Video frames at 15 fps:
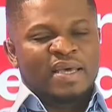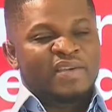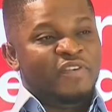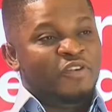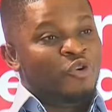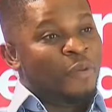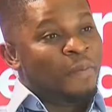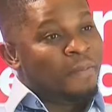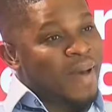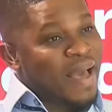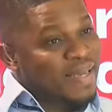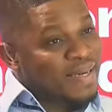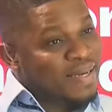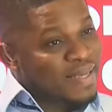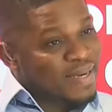even though
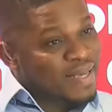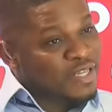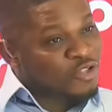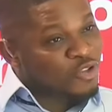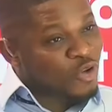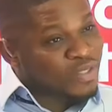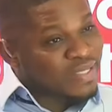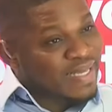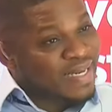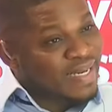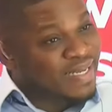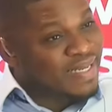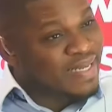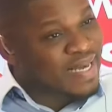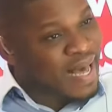mining is not
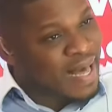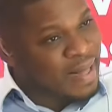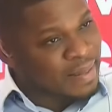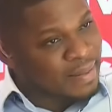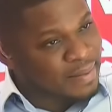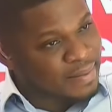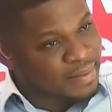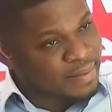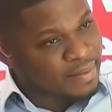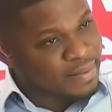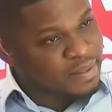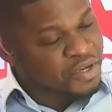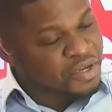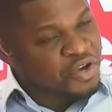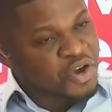illegal,
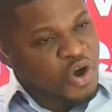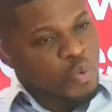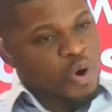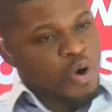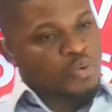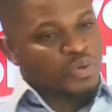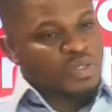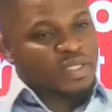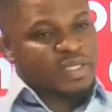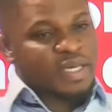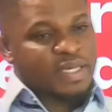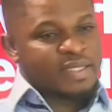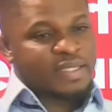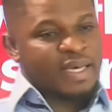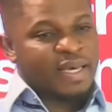well, who
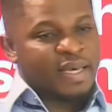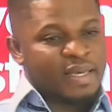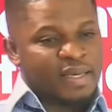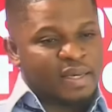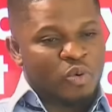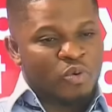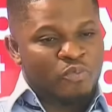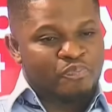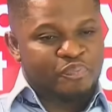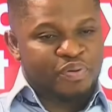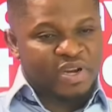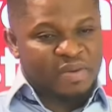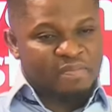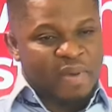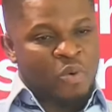says
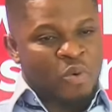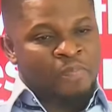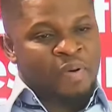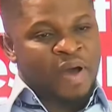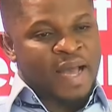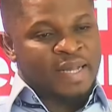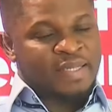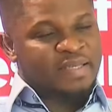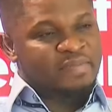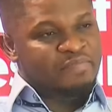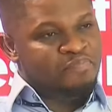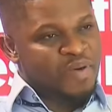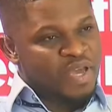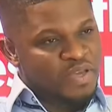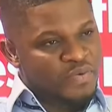openema wo party
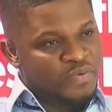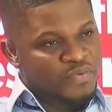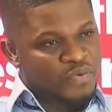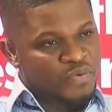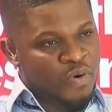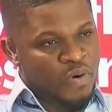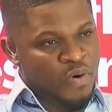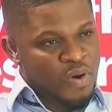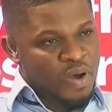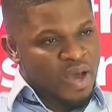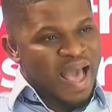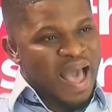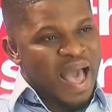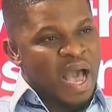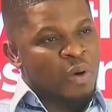penyu for
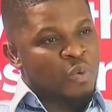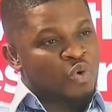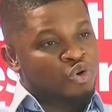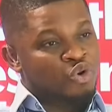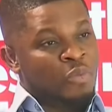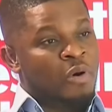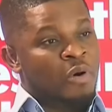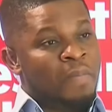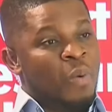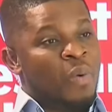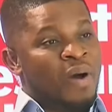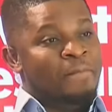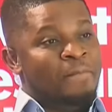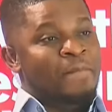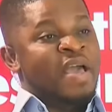odi
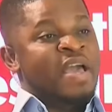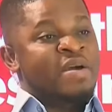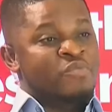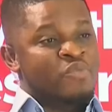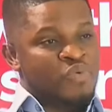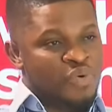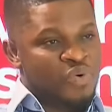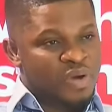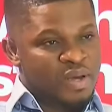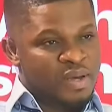omoba wa bemu